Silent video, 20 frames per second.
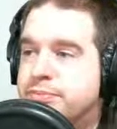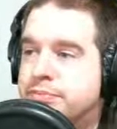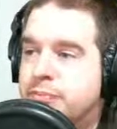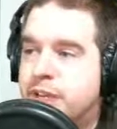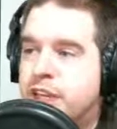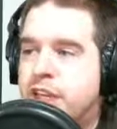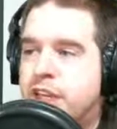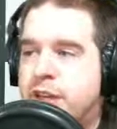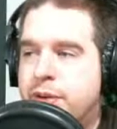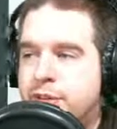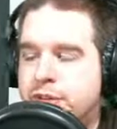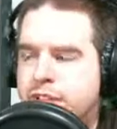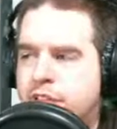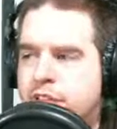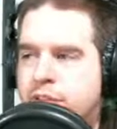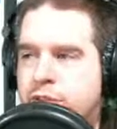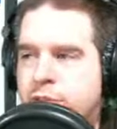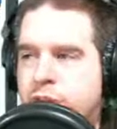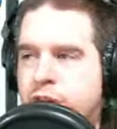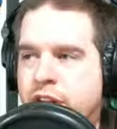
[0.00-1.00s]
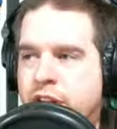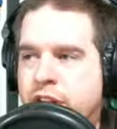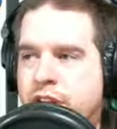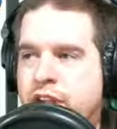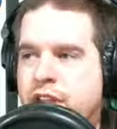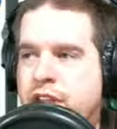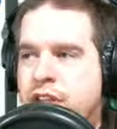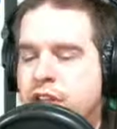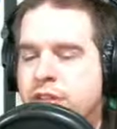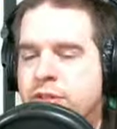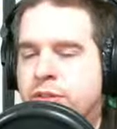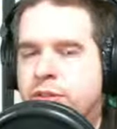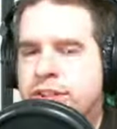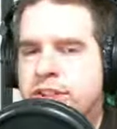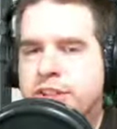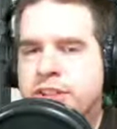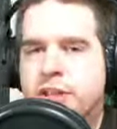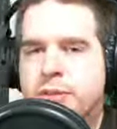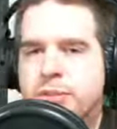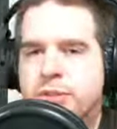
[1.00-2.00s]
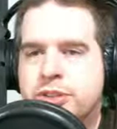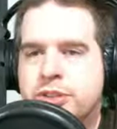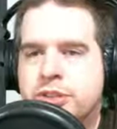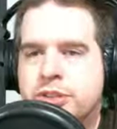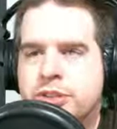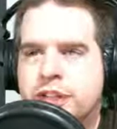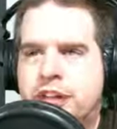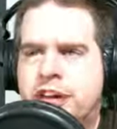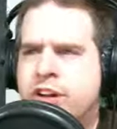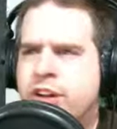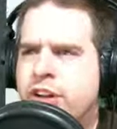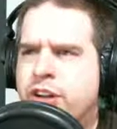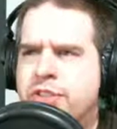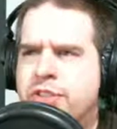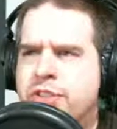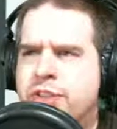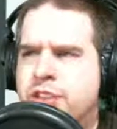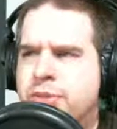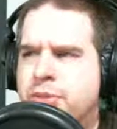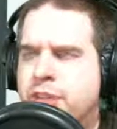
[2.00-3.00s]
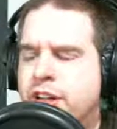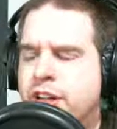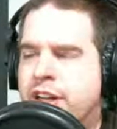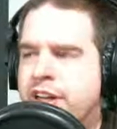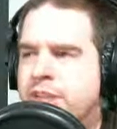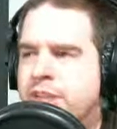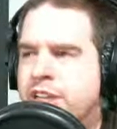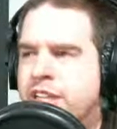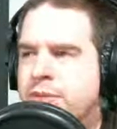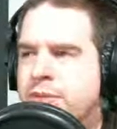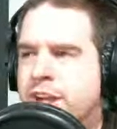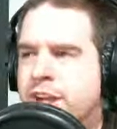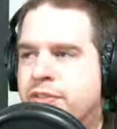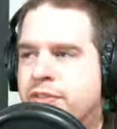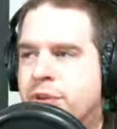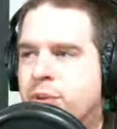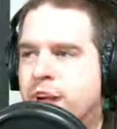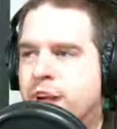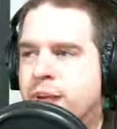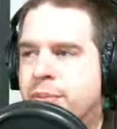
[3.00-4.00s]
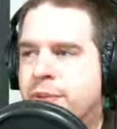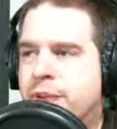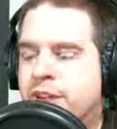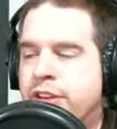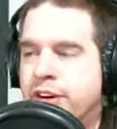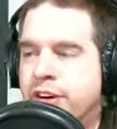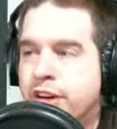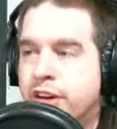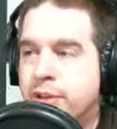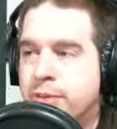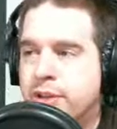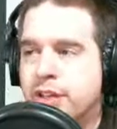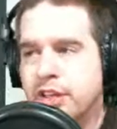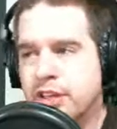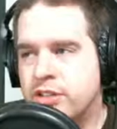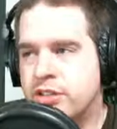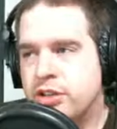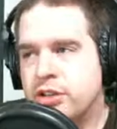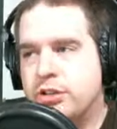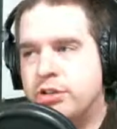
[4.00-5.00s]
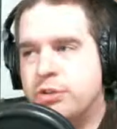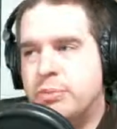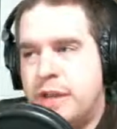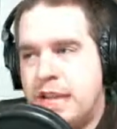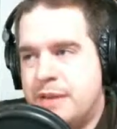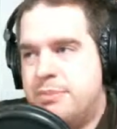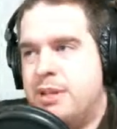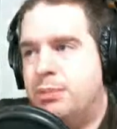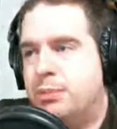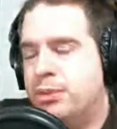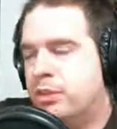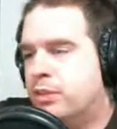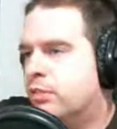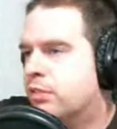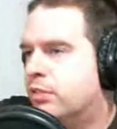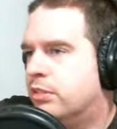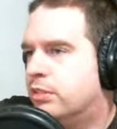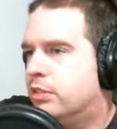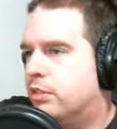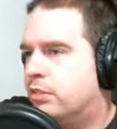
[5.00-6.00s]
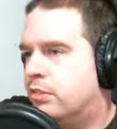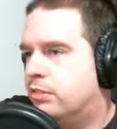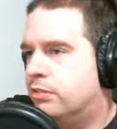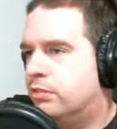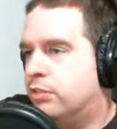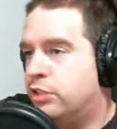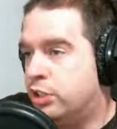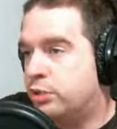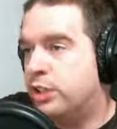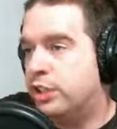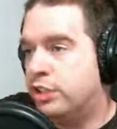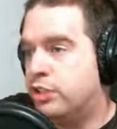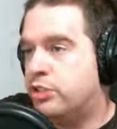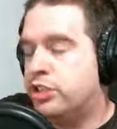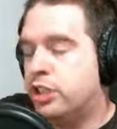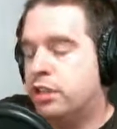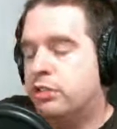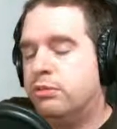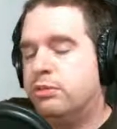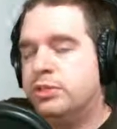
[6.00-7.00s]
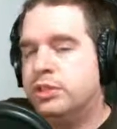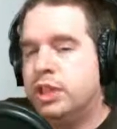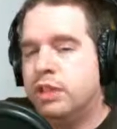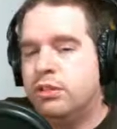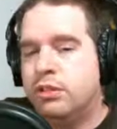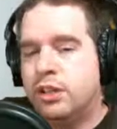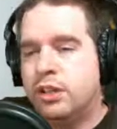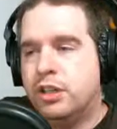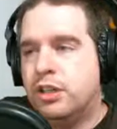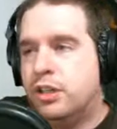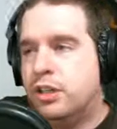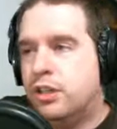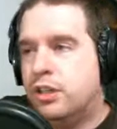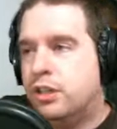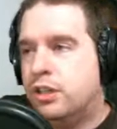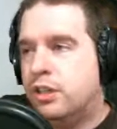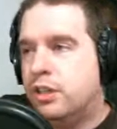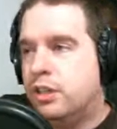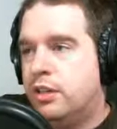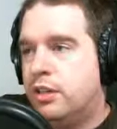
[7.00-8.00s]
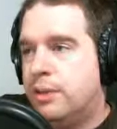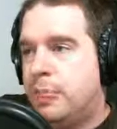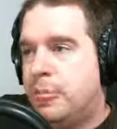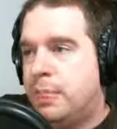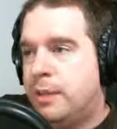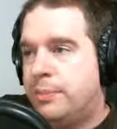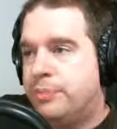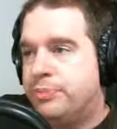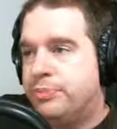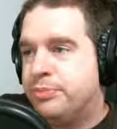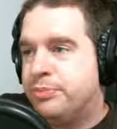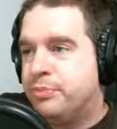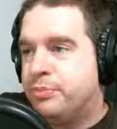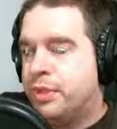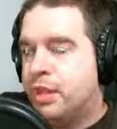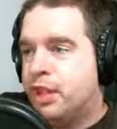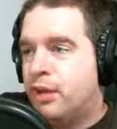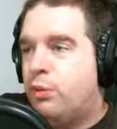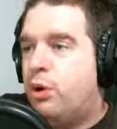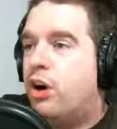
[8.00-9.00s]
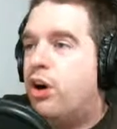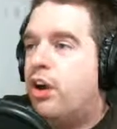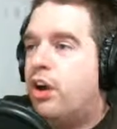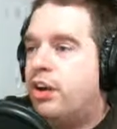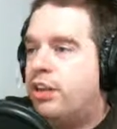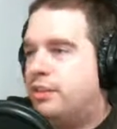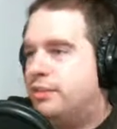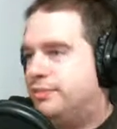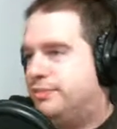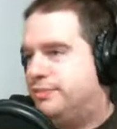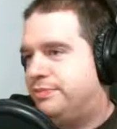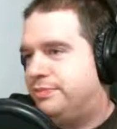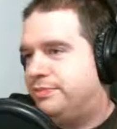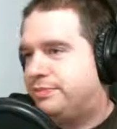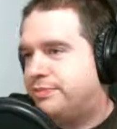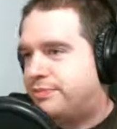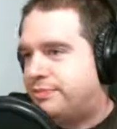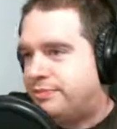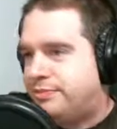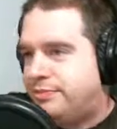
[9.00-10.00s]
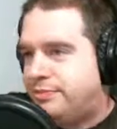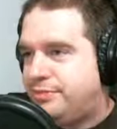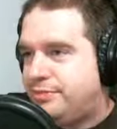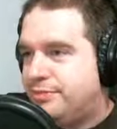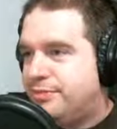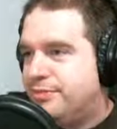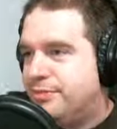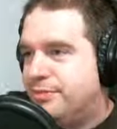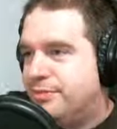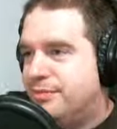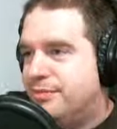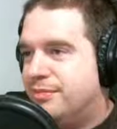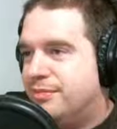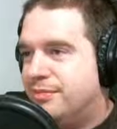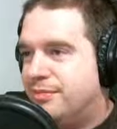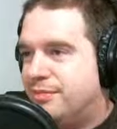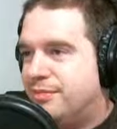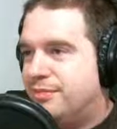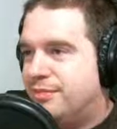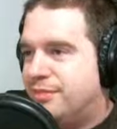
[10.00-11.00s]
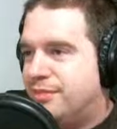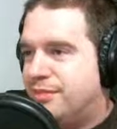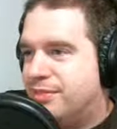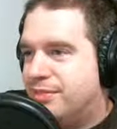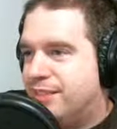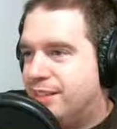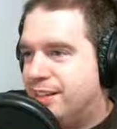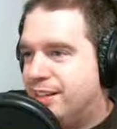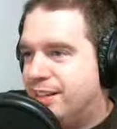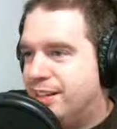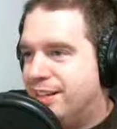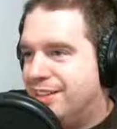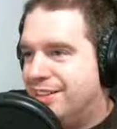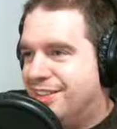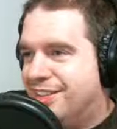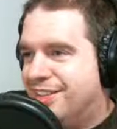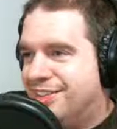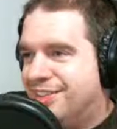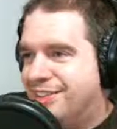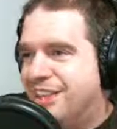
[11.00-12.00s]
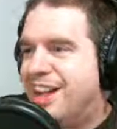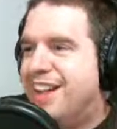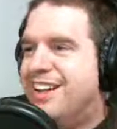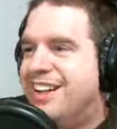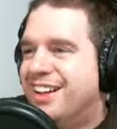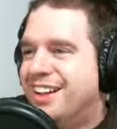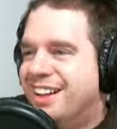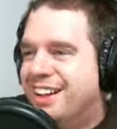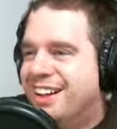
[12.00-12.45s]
He was in one of the original episodes. I don't know if he's been on for a while, but they're going to be the 2 main people doing the show. So well, if they ever need to talk to anyone who knows what they're talking about, I'm kidding.